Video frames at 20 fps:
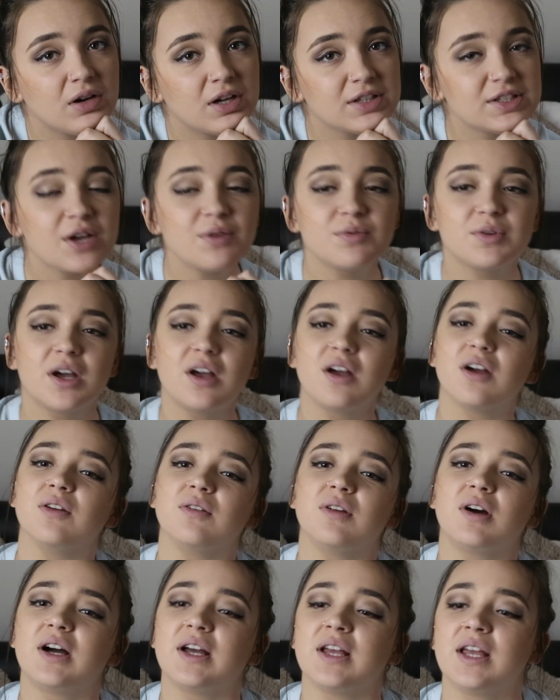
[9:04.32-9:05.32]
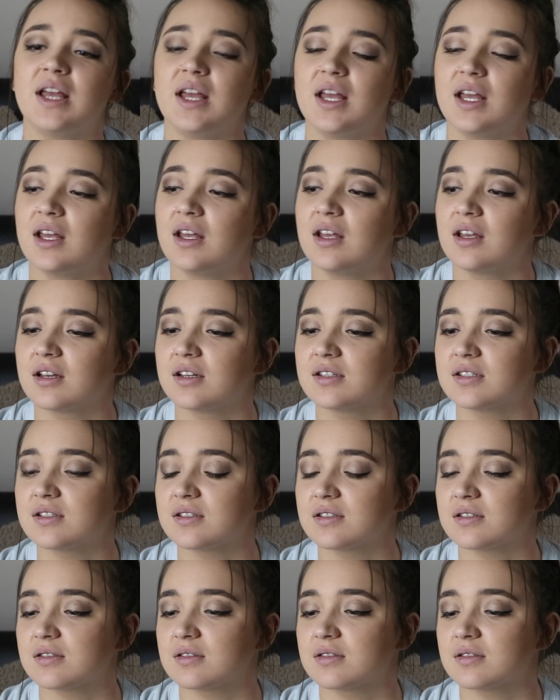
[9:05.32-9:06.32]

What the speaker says: don't know, like, because